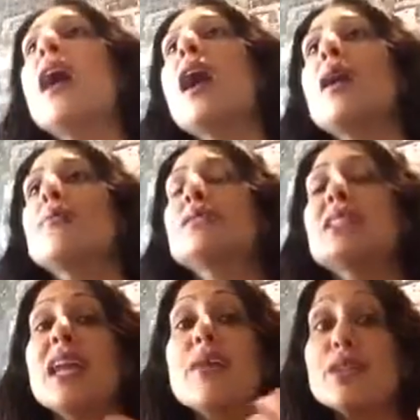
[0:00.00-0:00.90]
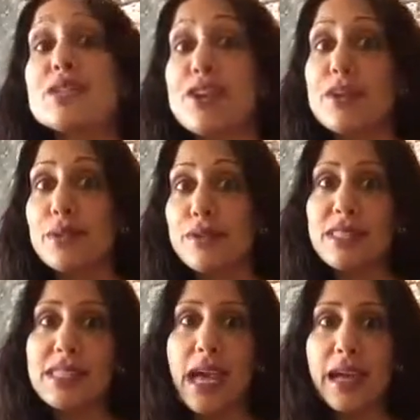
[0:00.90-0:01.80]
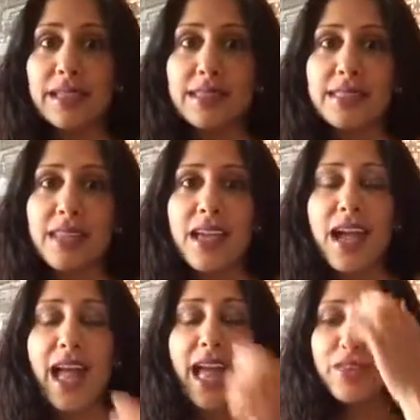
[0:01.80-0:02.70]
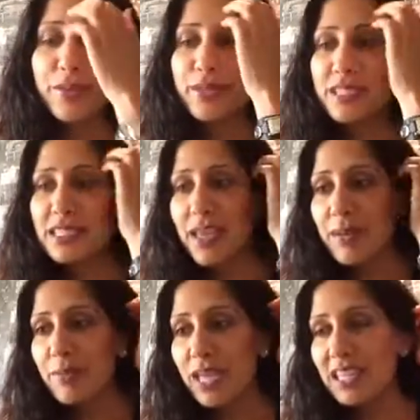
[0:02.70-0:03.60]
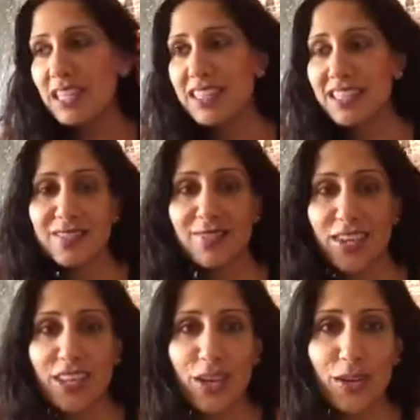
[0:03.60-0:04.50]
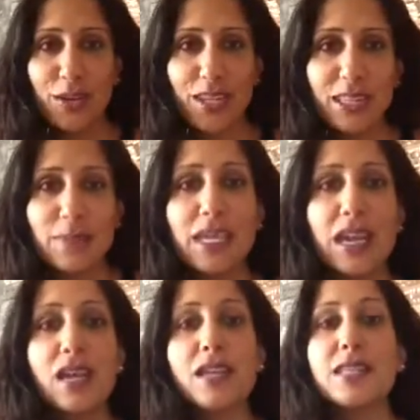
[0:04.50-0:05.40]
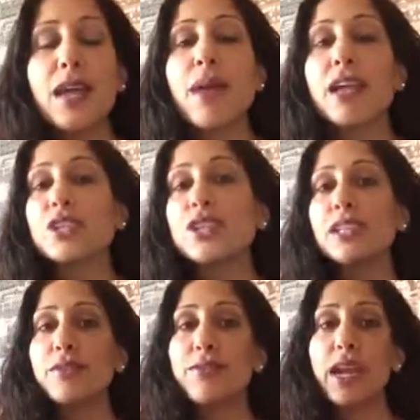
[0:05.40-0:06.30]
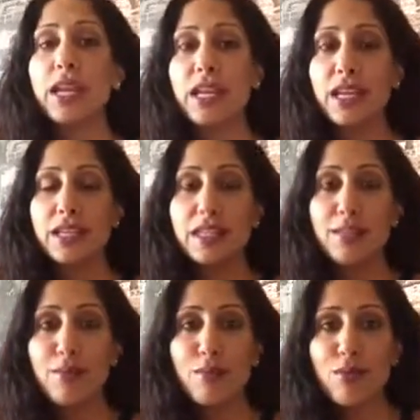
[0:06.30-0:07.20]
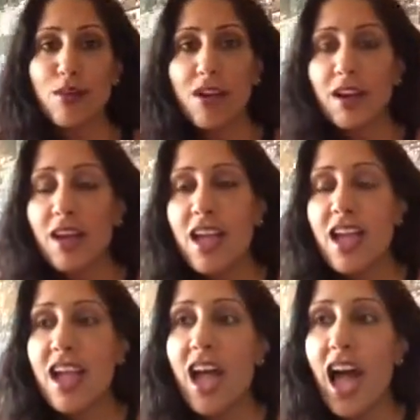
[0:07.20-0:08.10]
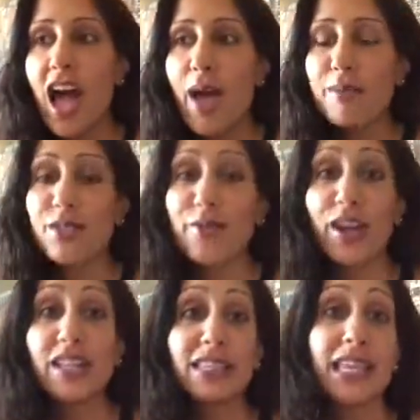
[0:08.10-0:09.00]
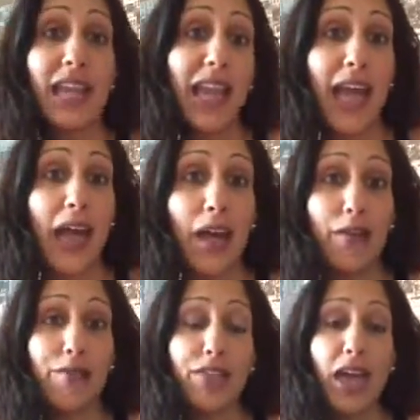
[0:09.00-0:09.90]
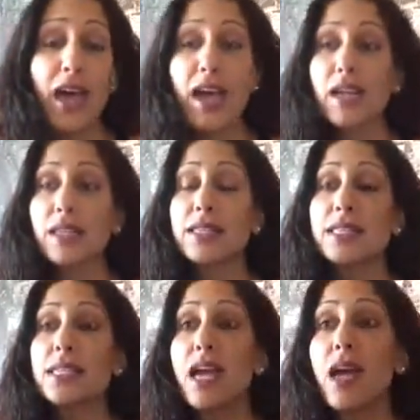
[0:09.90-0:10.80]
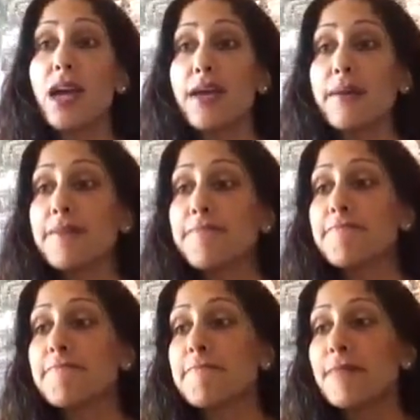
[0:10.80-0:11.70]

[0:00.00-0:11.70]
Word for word: Um, today I want to talk about sex. And the reason I'm making this video is because I'm actually inviting some more, um, some friends that I have that, um,